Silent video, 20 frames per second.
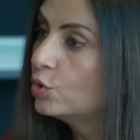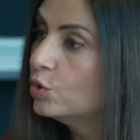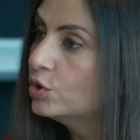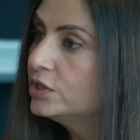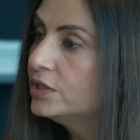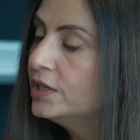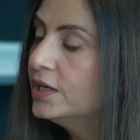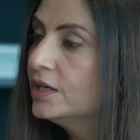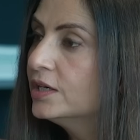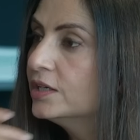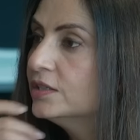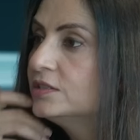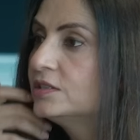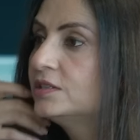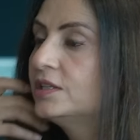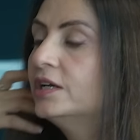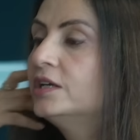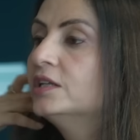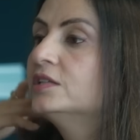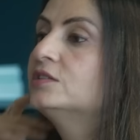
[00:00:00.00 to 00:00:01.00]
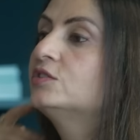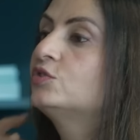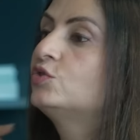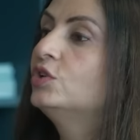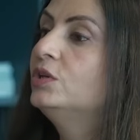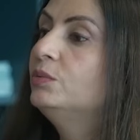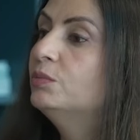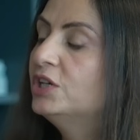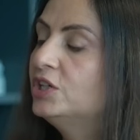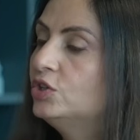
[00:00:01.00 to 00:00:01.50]
good thing is that in
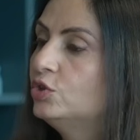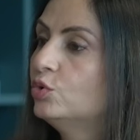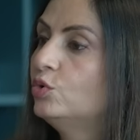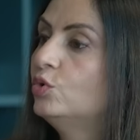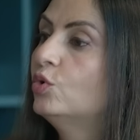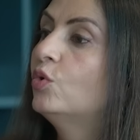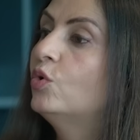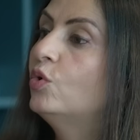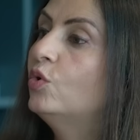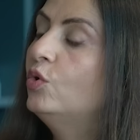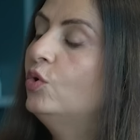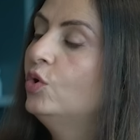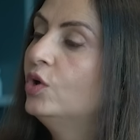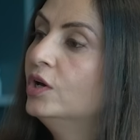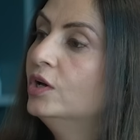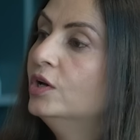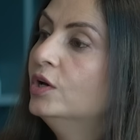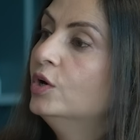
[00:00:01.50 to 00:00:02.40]
streaming you know